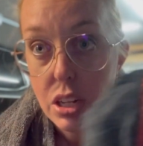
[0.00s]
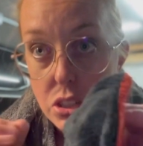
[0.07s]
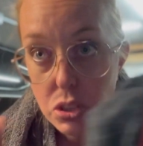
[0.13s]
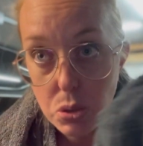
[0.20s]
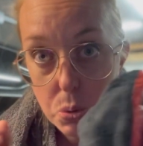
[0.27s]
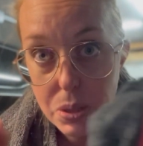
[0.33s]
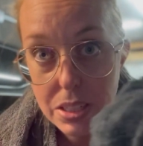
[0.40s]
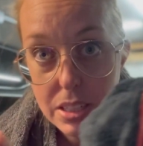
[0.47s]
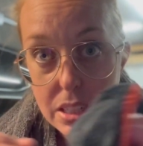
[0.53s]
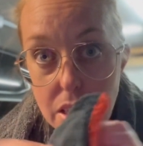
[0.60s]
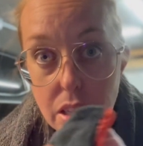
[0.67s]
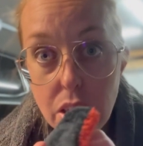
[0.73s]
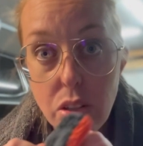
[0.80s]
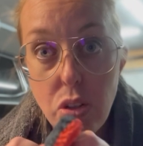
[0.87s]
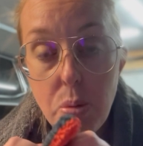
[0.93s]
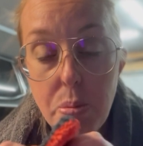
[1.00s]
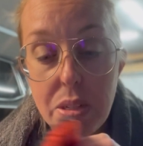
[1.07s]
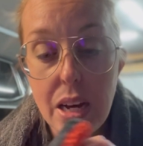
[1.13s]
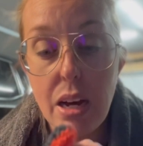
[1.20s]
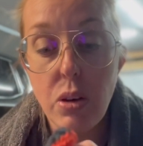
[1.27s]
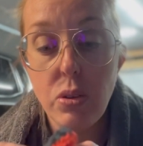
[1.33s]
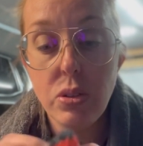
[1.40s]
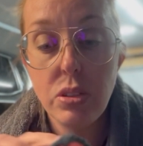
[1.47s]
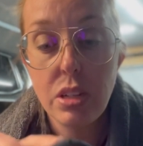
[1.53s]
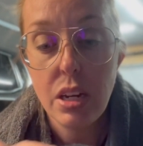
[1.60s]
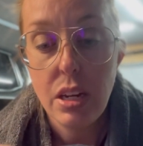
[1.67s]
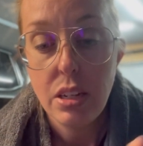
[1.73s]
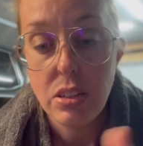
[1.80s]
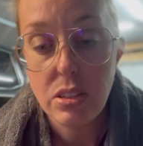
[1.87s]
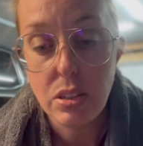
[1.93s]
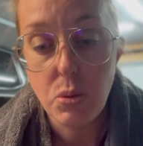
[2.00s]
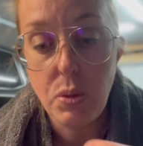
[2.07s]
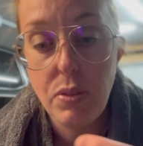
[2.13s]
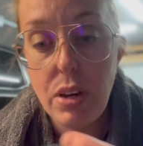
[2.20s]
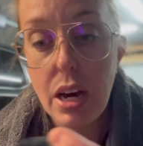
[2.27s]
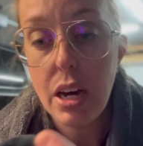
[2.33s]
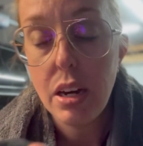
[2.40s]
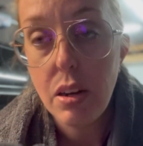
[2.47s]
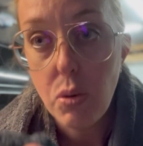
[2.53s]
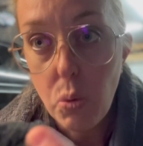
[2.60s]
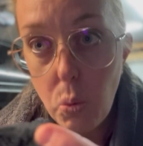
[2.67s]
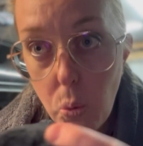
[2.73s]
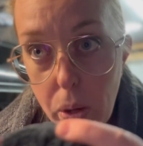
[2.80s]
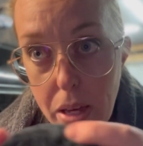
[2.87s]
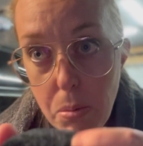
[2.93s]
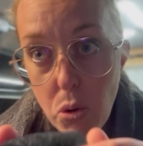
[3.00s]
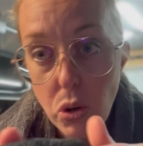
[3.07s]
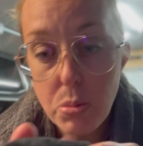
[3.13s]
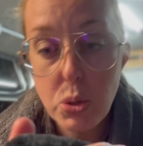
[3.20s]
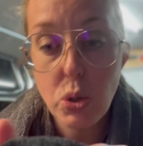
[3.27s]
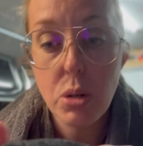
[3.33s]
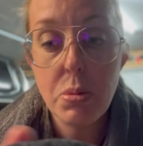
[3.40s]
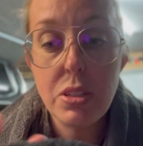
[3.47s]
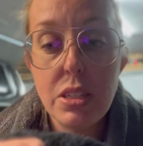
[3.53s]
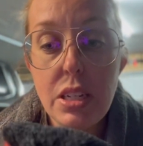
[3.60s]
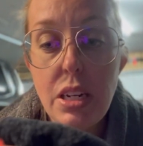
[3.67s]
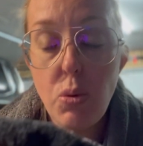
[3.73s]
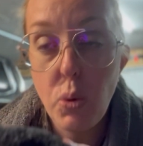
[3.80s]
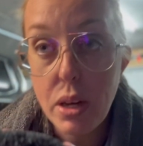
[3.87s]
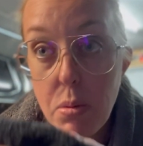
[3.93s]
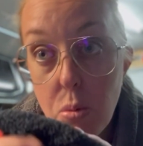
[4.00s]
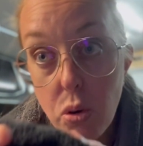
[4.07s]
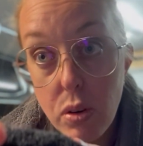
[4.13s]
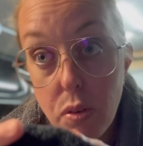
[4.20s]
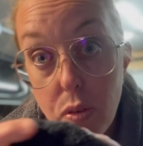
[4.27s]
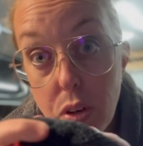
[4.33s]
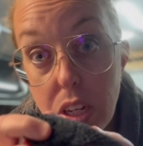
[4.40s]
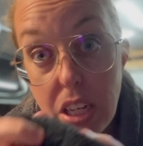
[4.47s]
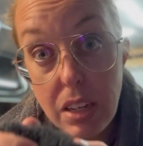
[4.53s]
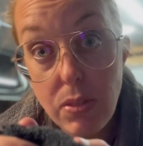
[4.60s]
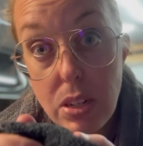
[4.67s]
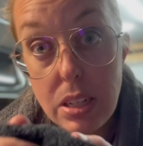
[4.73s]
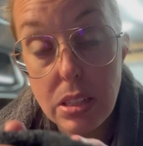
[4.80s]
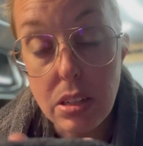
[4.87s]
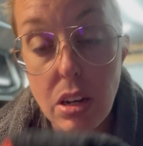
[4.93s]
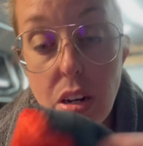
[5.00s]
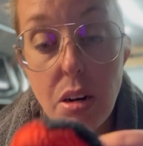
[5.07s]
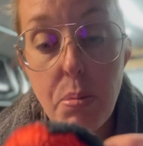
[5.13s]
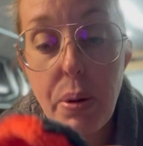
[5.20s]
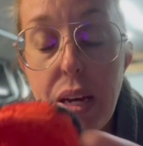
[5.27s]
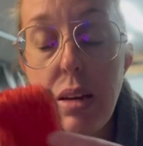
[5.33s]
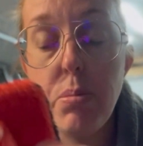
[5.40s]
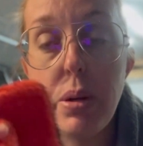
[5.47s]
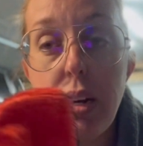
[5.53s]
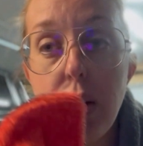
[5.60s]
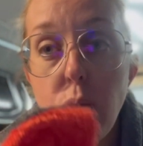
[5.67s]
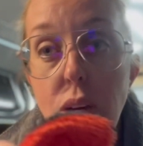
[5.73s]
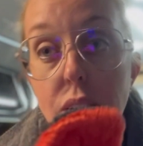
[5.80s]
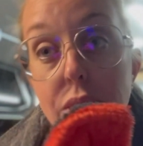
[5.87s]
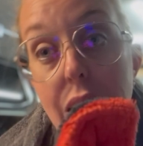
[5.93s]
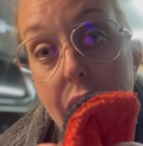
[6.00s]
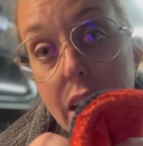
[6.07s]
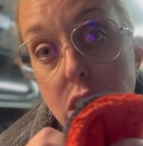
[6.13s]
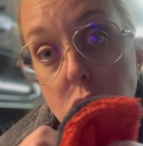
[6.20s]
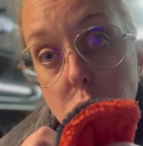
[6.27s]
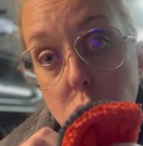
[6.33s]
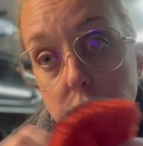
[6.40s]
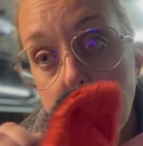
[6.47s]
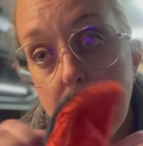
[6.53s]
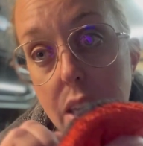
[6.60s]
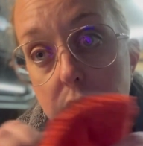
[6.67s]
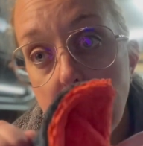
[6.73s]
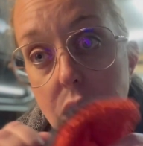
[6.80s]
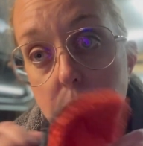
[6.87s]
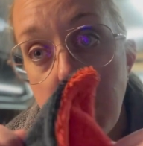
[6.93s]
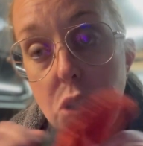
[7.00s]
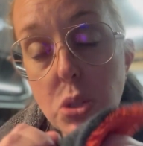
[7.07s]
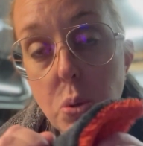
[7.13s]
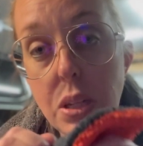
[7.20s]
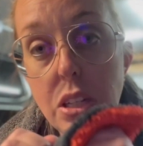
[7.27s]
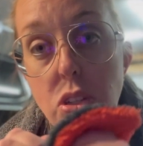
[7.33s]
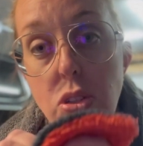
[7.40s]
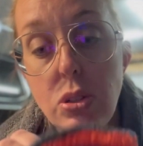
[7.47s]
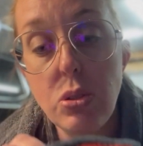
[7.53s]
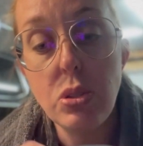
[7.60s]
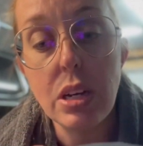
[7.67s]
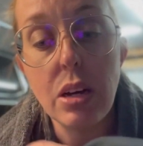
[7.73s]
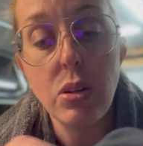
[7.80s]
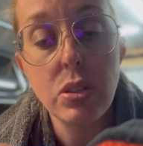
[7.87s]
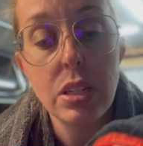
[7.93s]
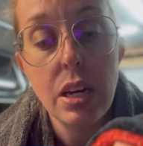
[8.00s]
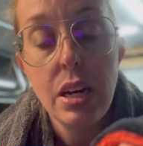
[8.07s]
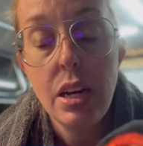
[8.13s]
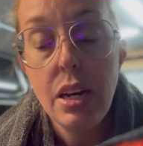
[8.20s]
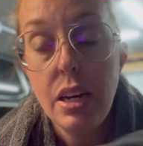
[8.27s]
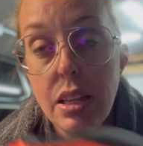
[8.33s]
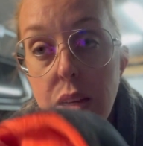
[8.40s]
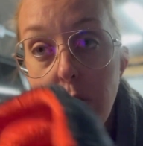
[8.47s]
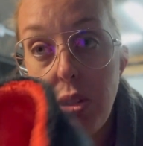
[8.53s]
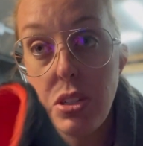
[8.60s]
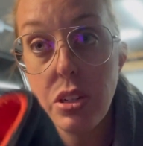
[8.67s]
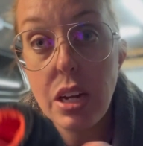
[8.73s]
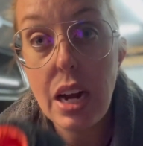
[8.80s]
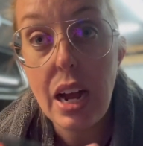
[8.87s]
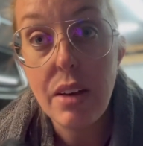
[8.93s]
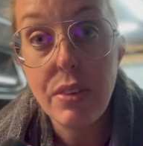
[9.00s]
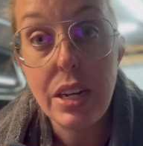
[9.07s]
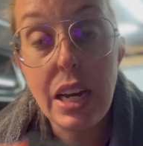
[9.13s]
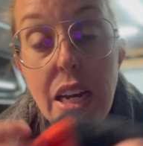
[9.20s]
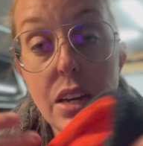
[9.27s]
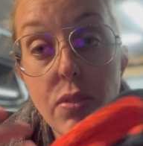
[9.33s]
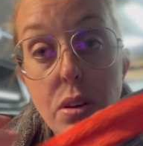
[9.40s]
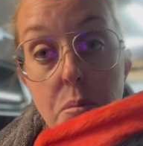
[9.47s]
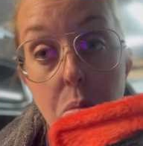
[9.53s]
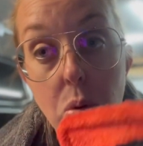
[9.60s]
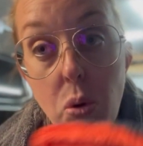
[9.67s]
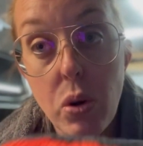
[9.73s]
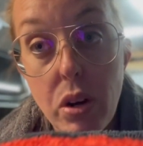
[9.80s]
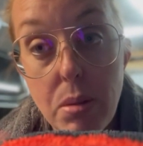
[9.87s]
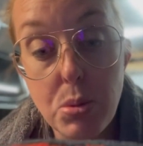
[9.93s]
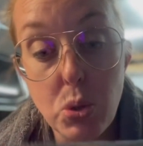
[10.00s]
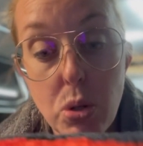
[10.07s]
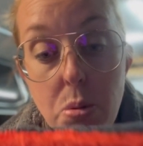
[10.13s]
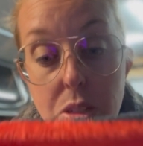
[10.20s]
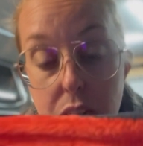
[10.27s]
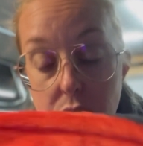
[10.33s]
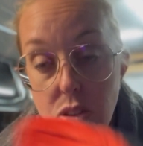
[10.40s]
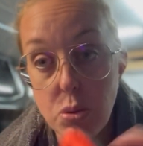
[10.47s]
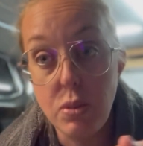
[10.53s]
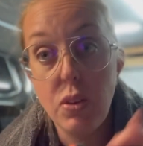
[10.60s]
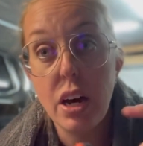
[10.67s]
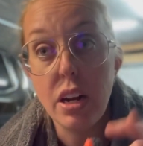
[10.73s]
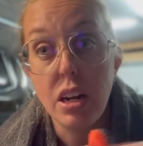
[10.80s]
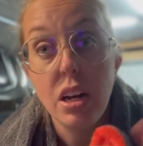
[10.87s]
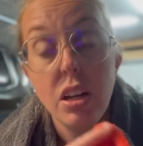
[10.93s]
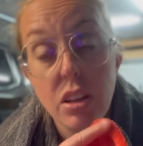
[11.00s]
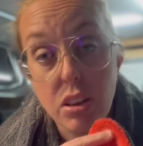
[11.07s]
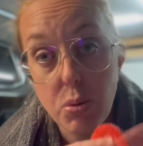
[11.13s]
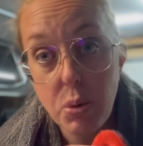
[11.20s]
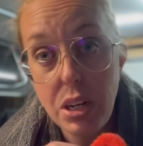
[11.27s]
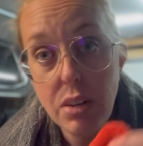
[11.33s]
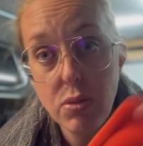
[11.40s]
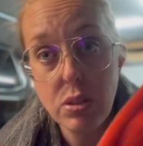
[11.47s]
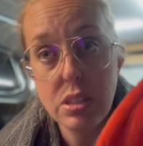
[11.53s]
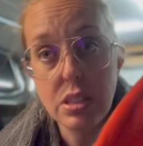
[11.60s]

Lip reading: twisted loop towels. So we've got way more absorbency, way more forgiveness on our paint, but now we have an extra layer in between these 2 towels. That means you're gonna have an even more absorbent towel. So we've got 3 different